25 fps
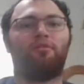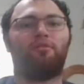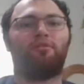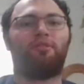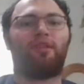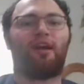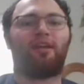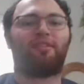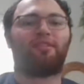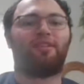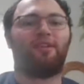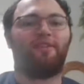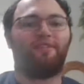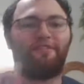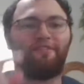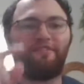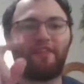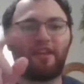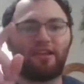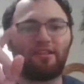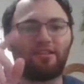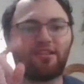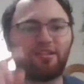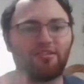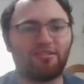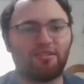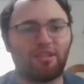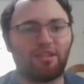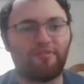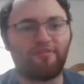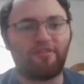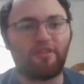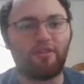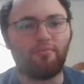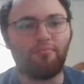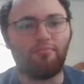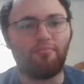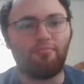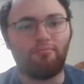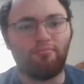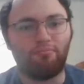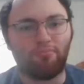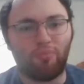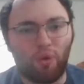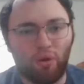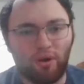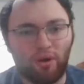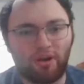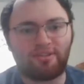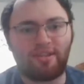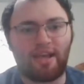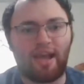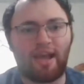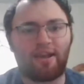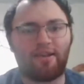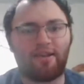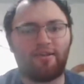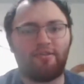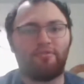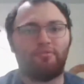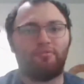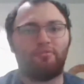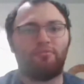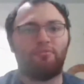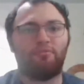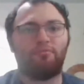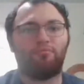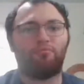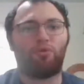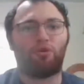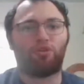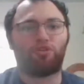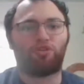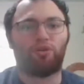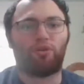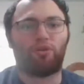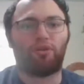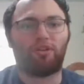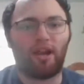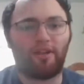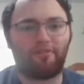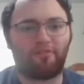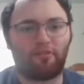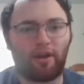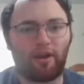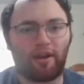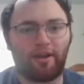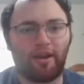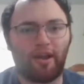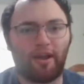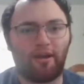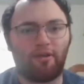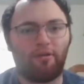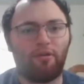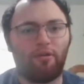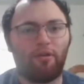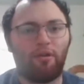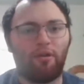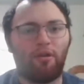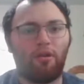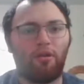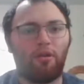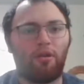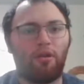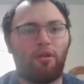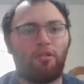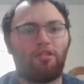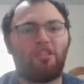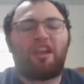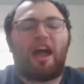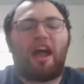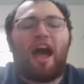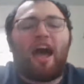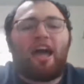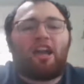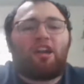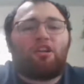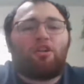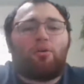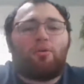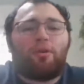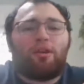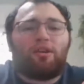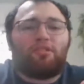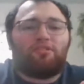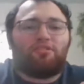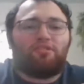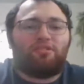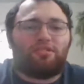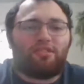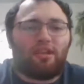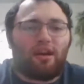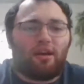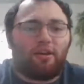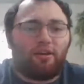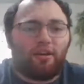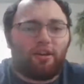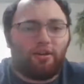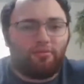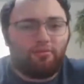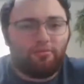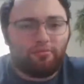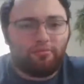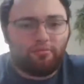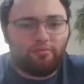that the Fiend is even more dead, more so than ever right now, then I don't know what else to tell you.